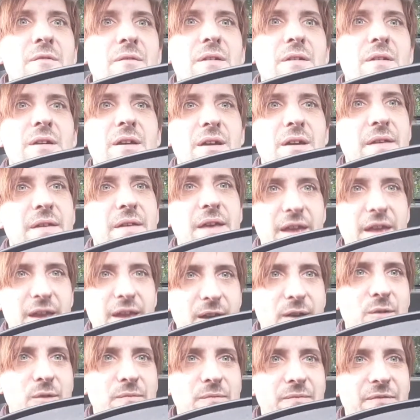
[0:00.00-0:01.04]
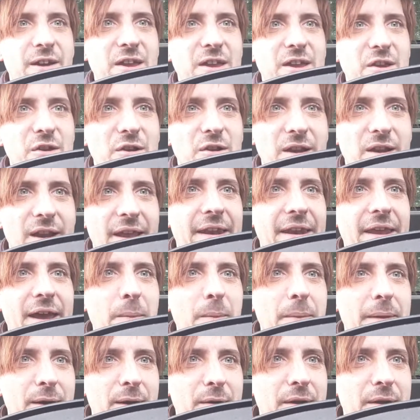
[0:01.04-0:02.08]
There you go. Thank you, Glenn. Help me out here.
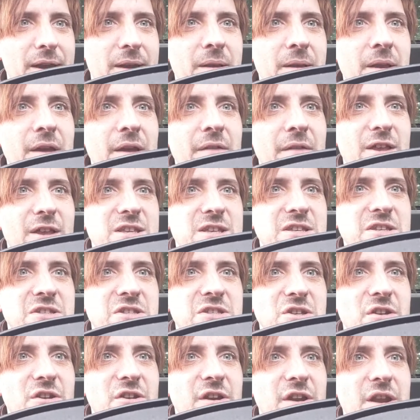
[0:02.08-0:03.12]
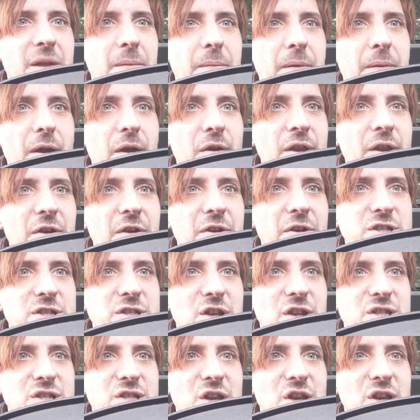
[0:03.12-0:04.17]
Yes, this is a good idea, but only under certain
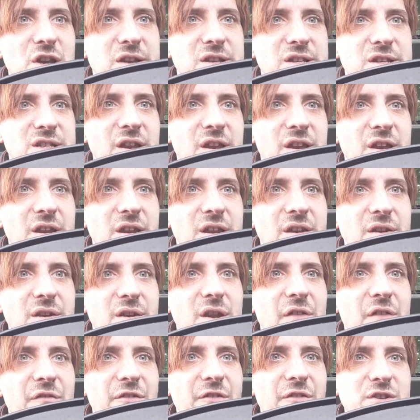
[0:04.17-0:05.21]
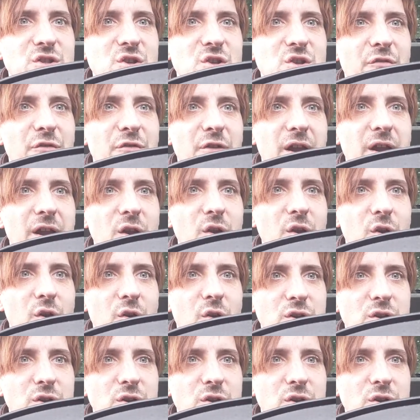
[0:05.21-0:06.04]
circumstances. Like, nothing the software can lock onto.